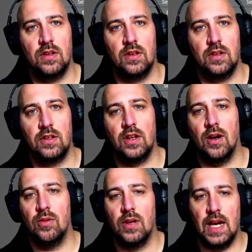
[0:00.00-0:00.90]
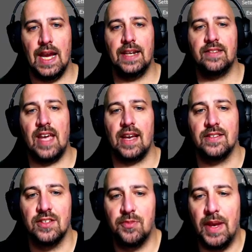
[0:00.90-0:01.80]
you know, any text.
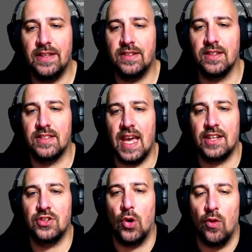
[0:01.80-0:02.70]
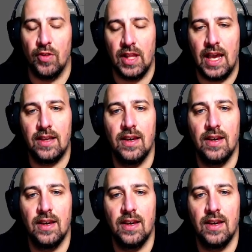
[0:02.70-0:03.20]
It's basically a text overlay,